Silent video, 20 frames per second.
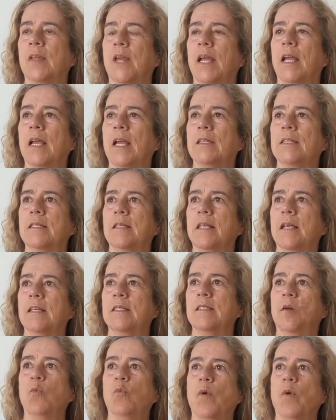
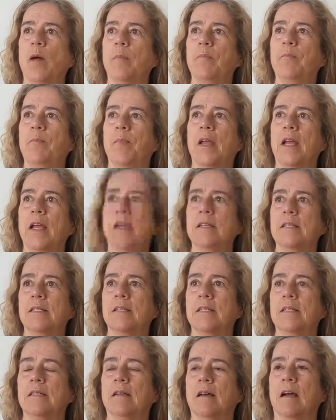it's a
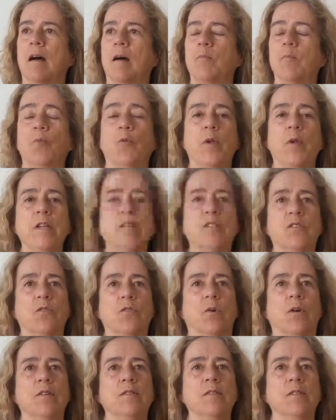web-based
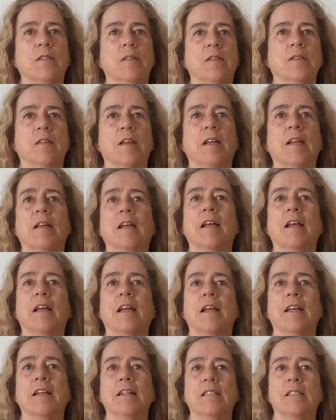resource.
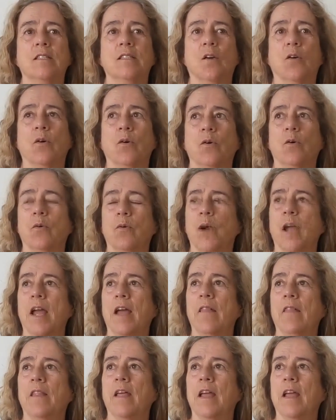So,
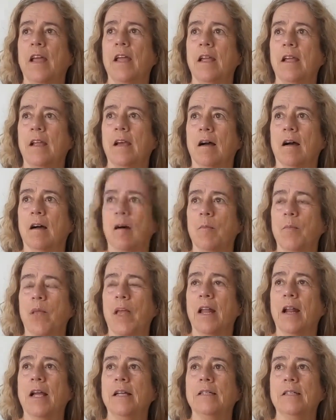
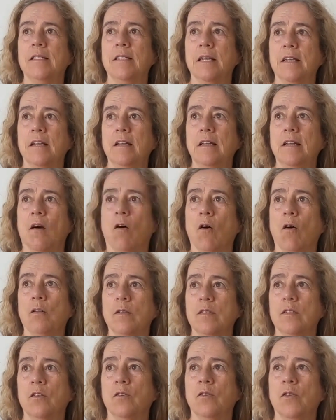and I did
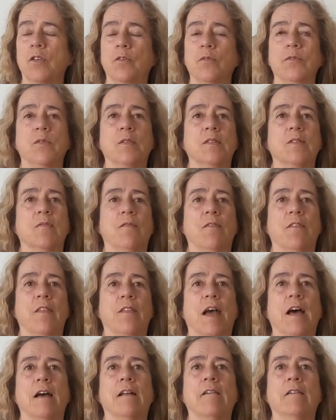also use
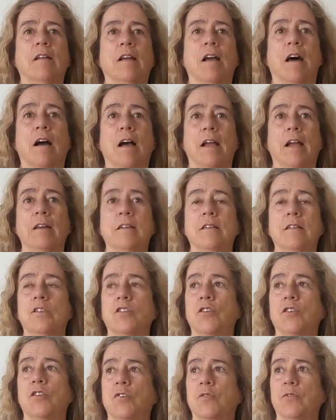that guide
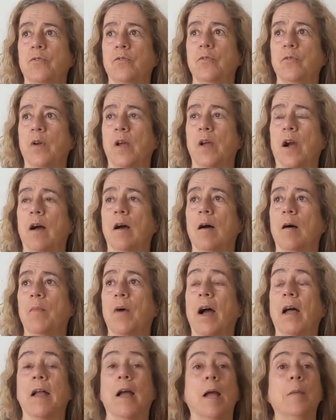to,
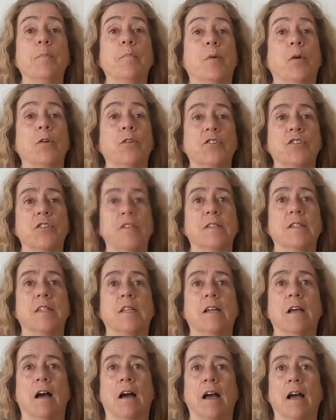I purchased the
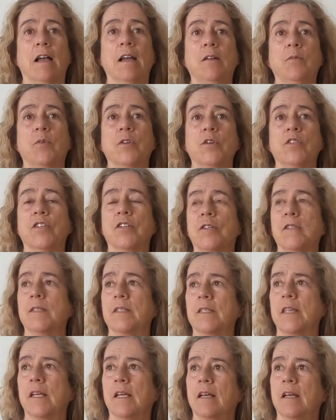guide, which is,